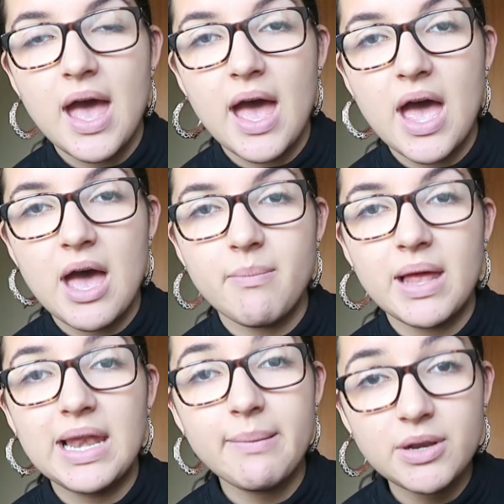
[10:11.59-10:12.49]

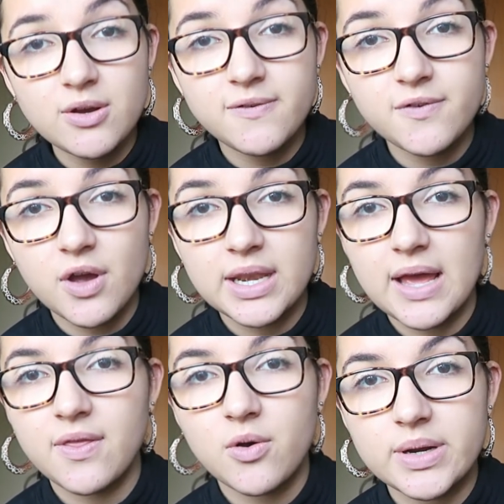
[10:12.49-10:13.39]
Let me know if you've got any
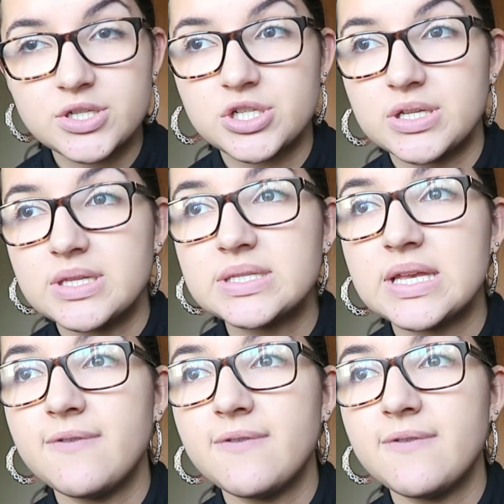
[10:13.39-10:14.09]
other questions.